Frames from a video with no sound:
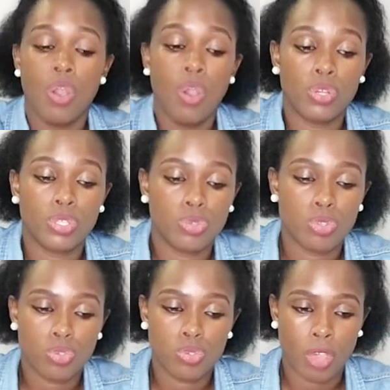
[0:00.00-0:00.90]
or you
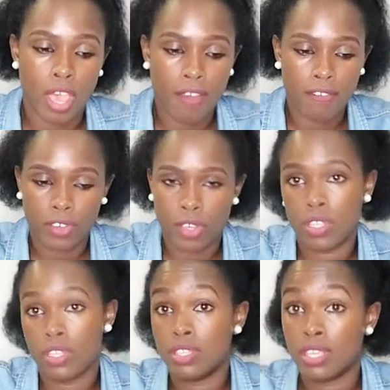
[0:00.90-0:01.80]
choose to
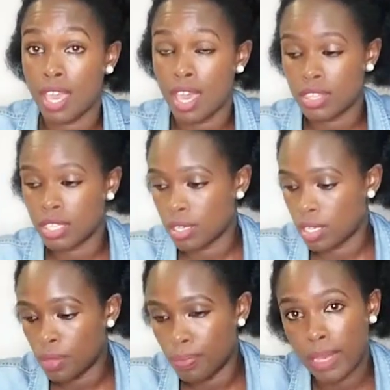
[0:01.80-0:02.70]
have the
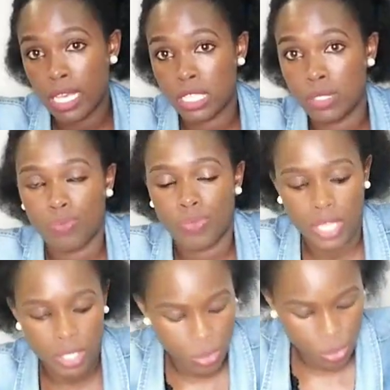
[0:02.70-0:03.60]
other bags
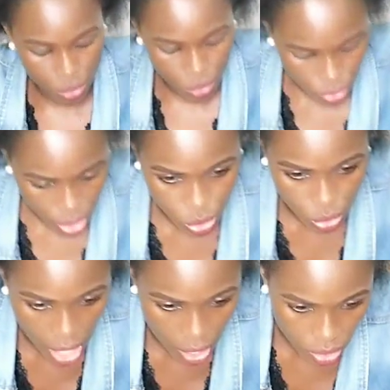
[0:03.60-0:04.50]
that
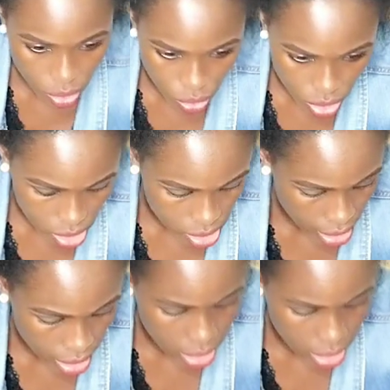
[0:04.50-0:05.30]
you carry on the side.